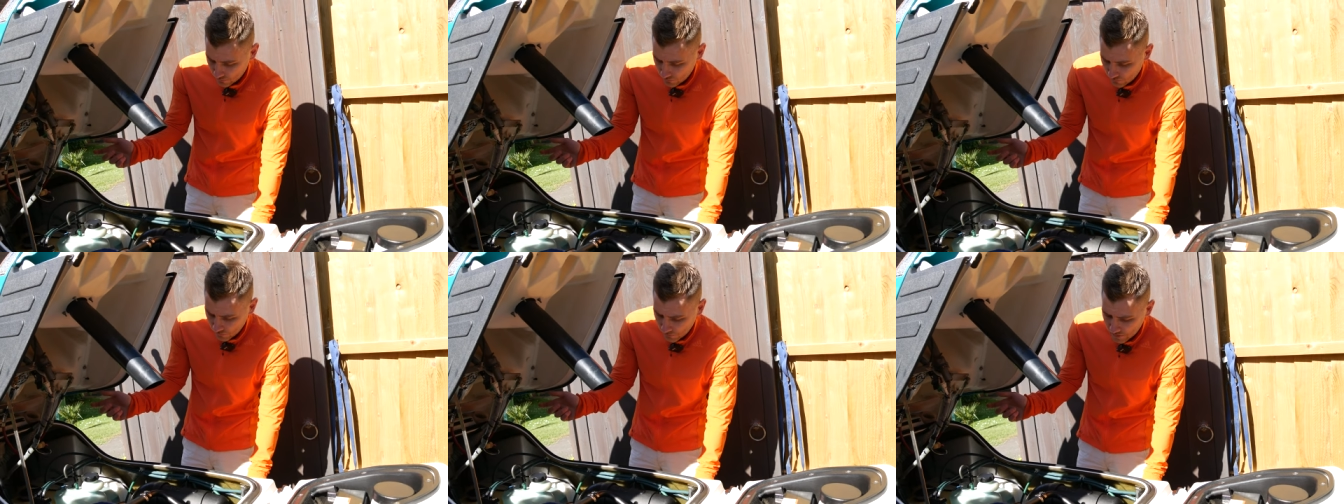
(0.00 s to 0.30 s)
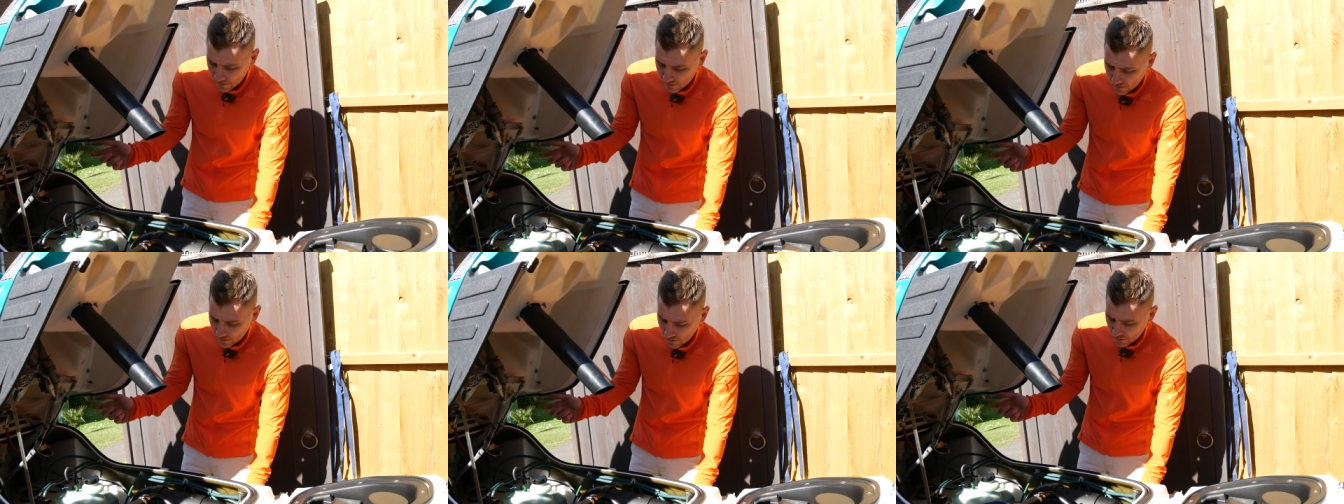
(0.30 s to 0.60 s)
you've
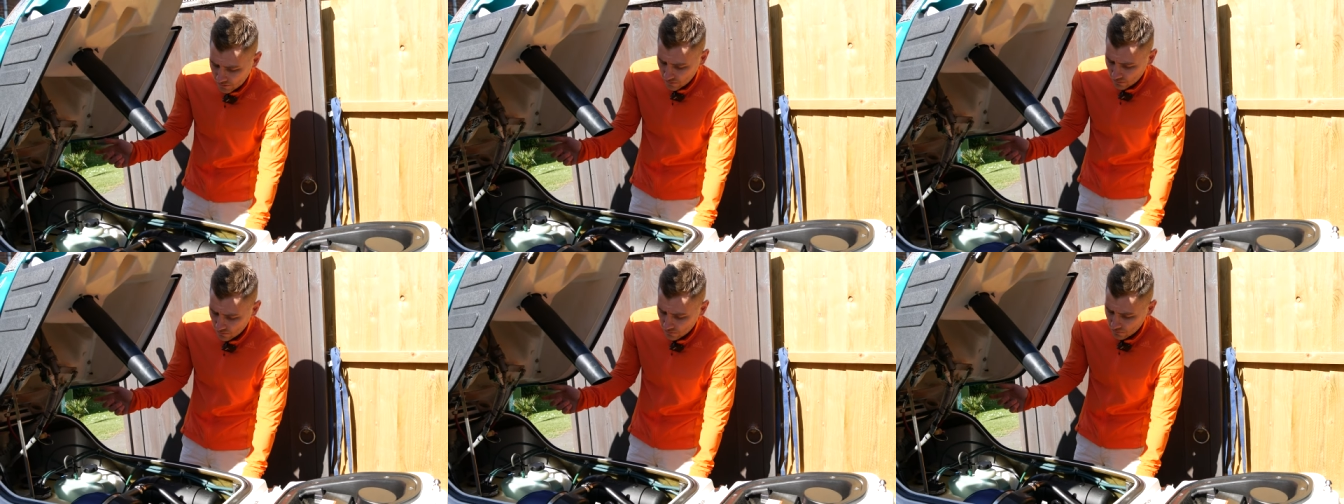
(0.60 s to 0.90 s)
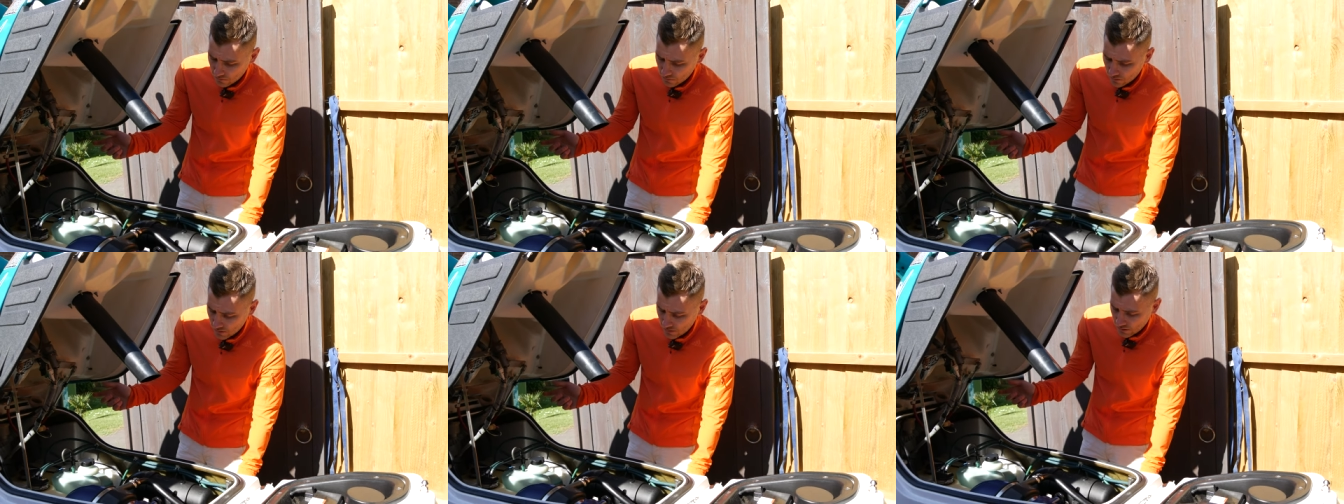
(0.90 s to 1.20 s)
been in the
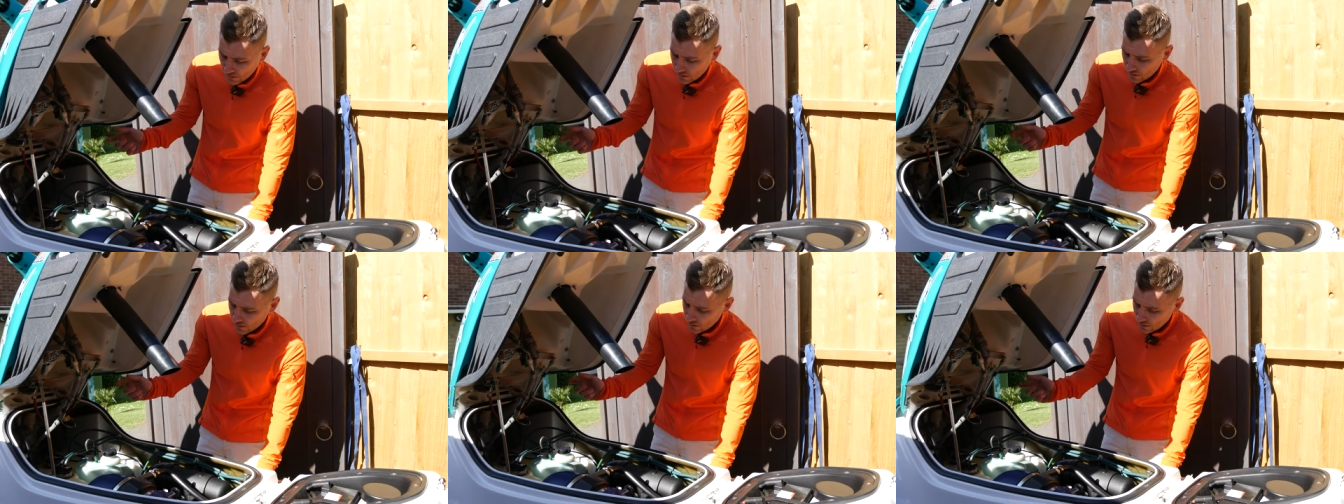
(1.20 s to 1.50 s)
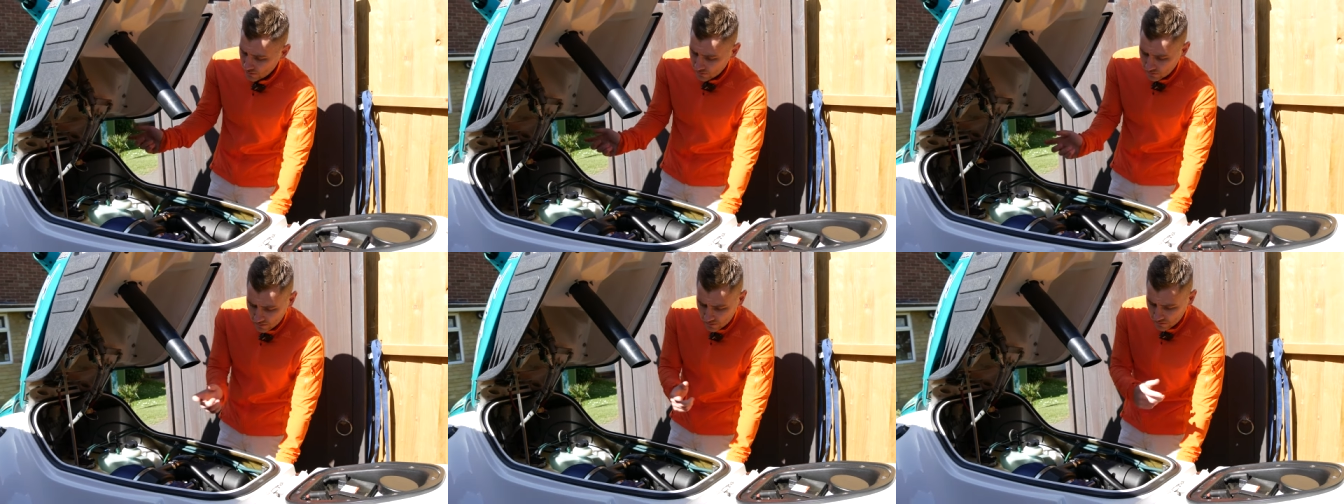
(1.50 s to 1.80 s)
salt,
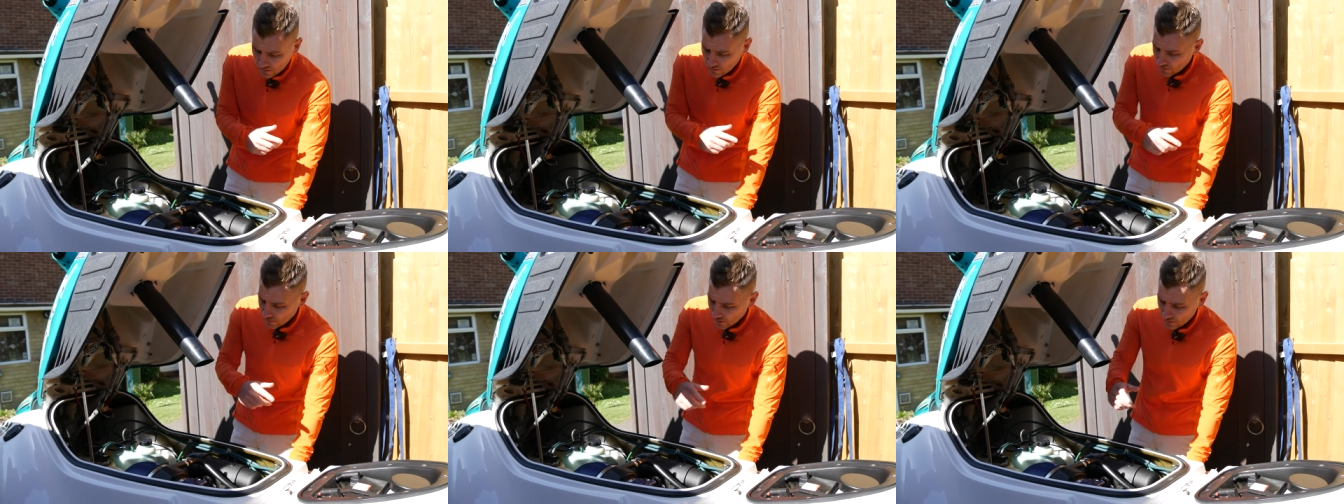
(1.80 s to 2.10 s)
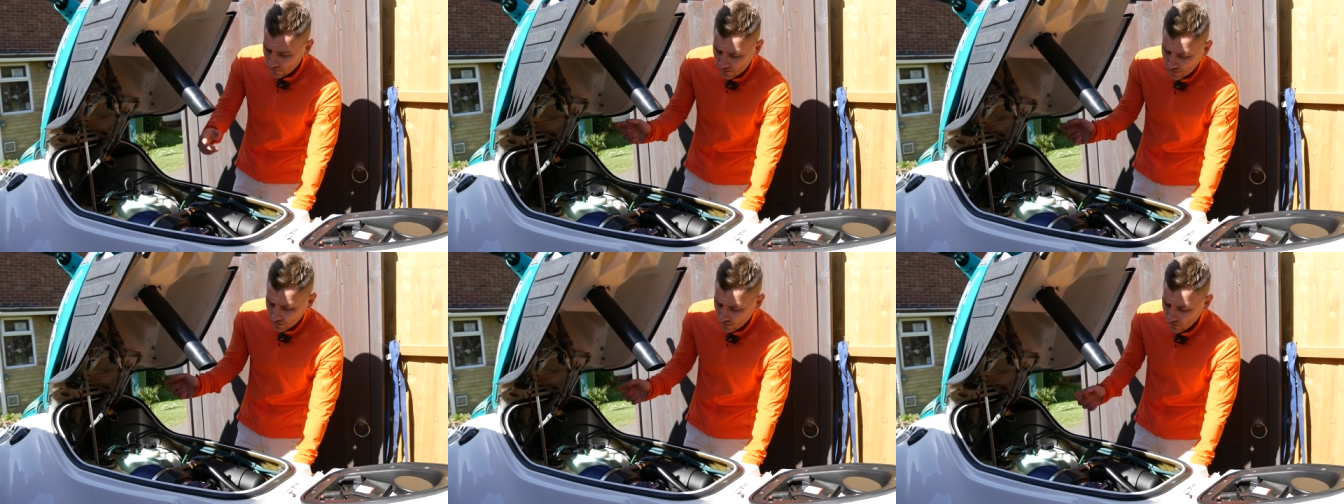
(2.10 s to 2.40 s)
just
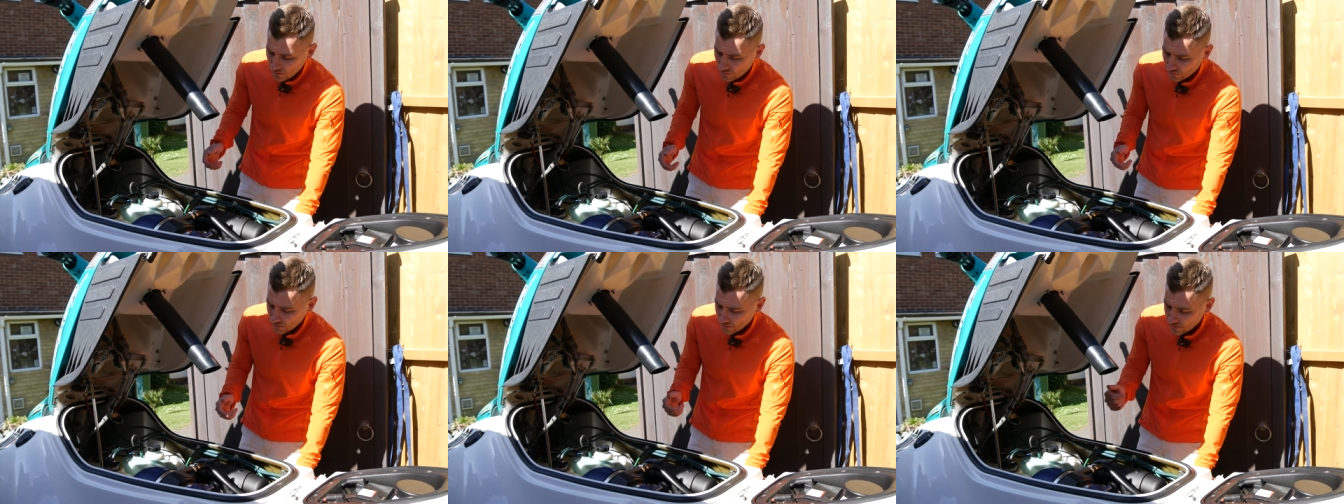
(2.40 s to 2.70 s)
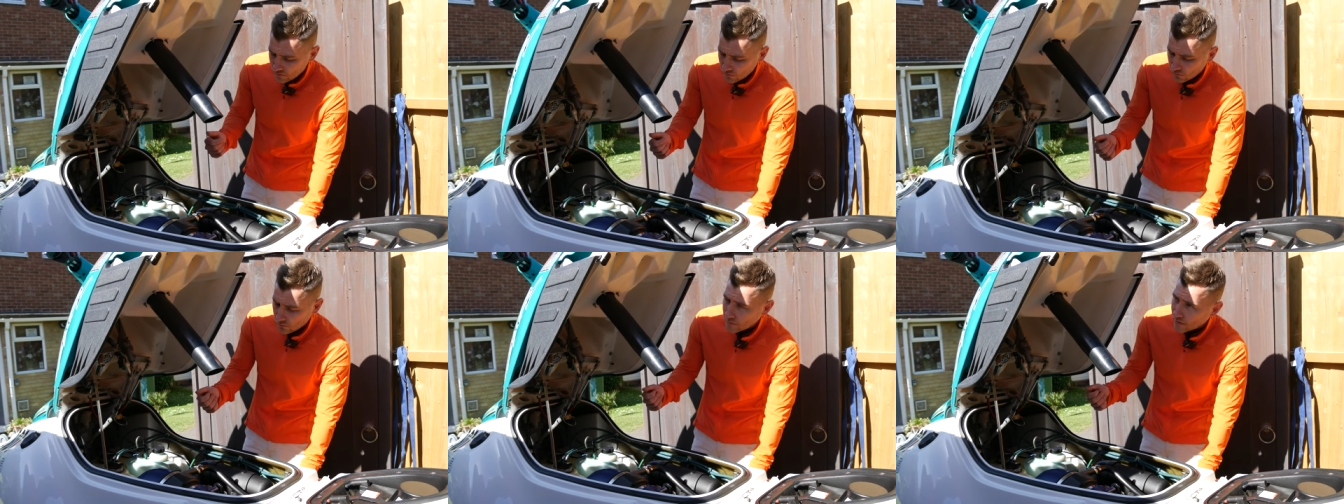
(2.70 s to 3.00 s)
douse it off and
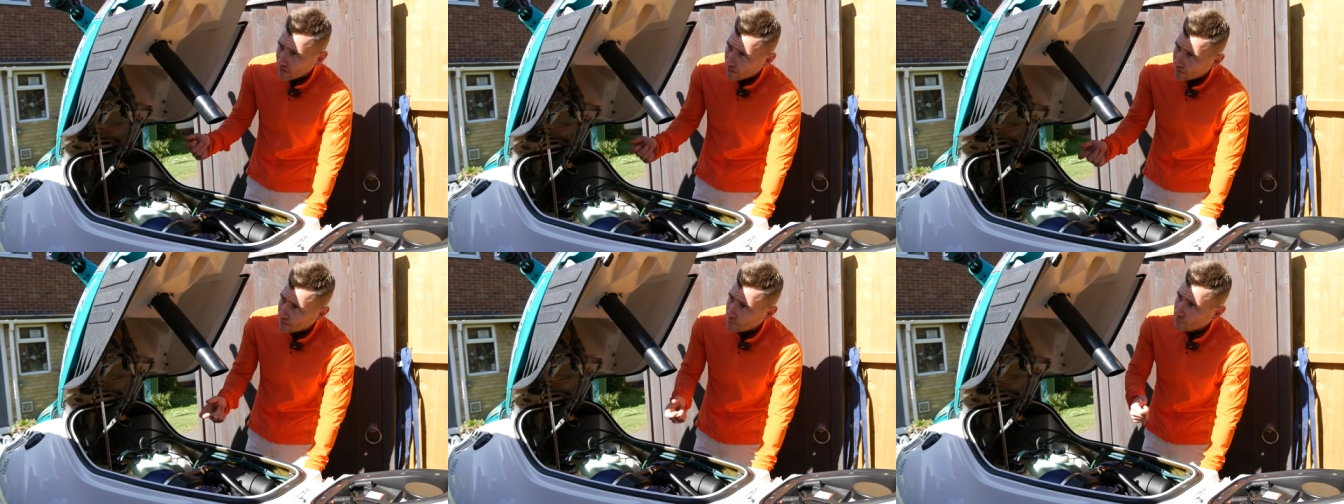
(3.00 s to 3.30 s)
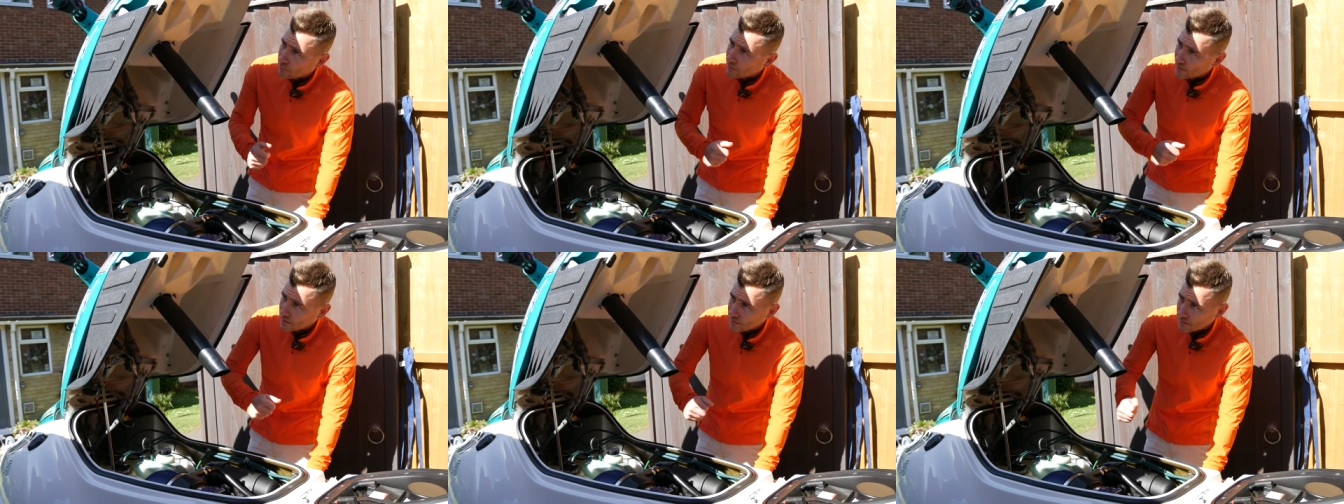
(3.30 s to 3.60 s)
then normally air
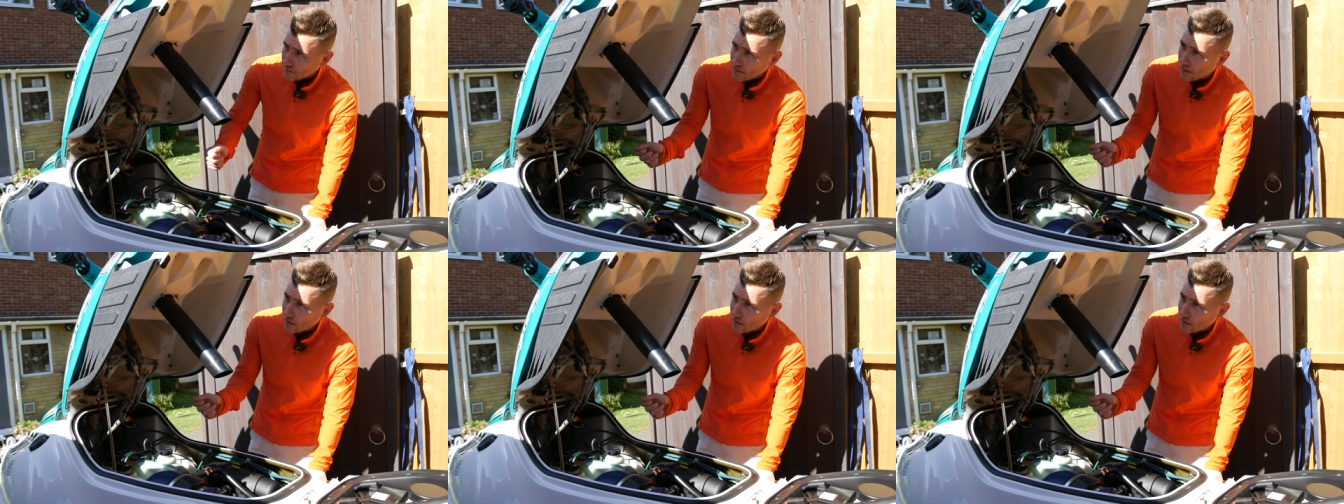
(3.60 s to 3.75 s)
compressor,